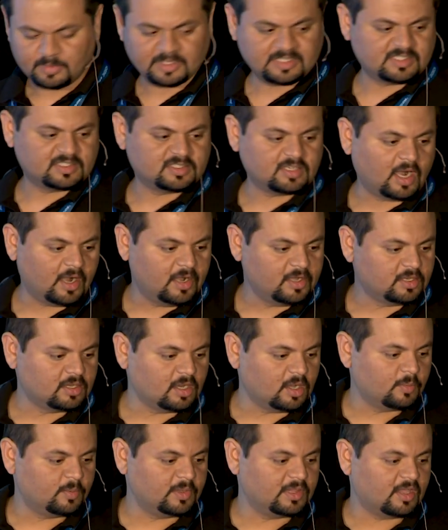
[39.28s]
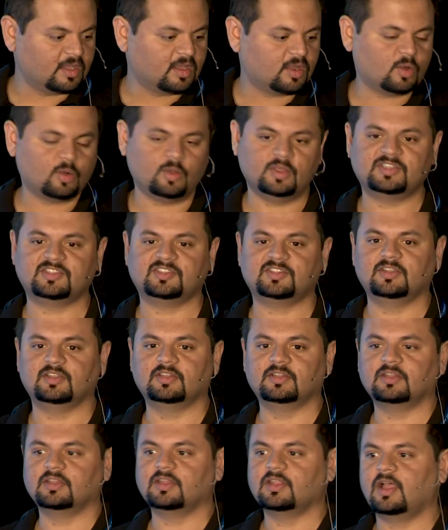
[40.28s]
much start with a
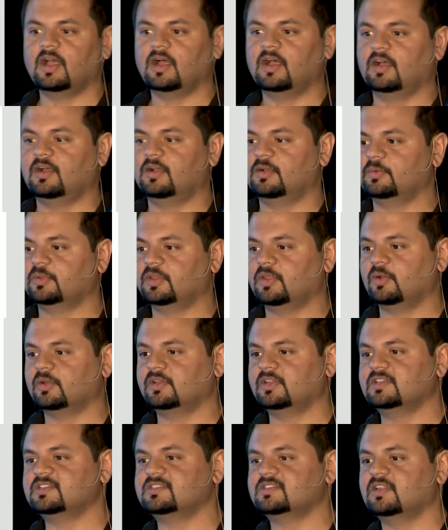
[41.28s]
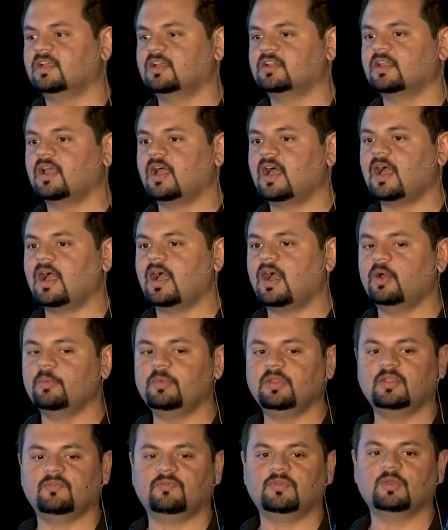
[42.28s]
question with the audience that how
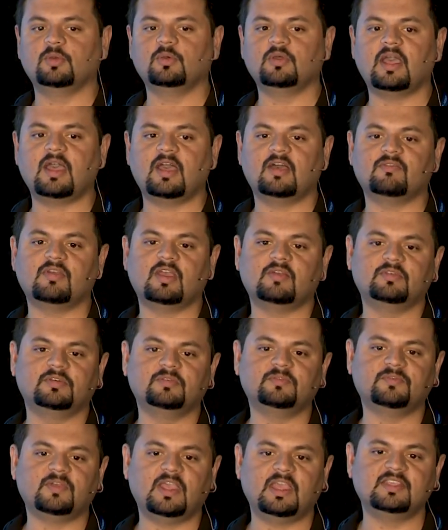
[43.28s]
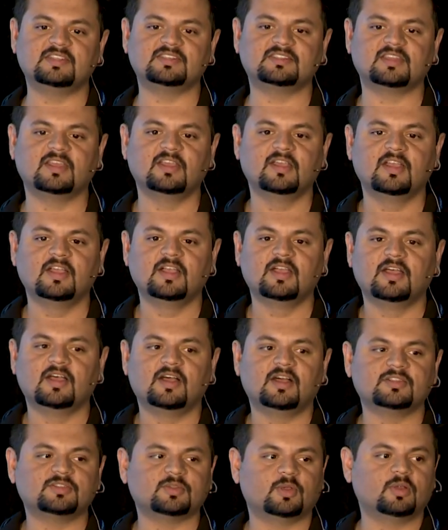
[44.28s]
many of you have ever faced
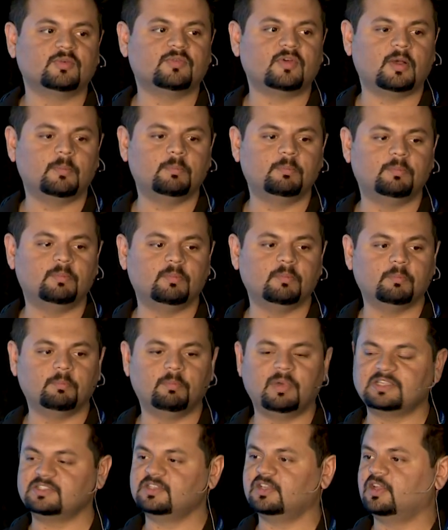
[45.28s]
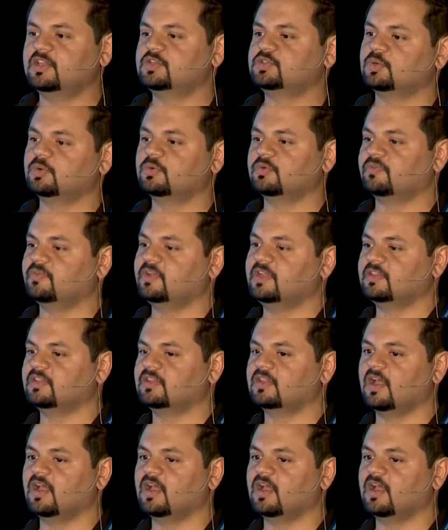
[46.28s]
sort of a budget issue with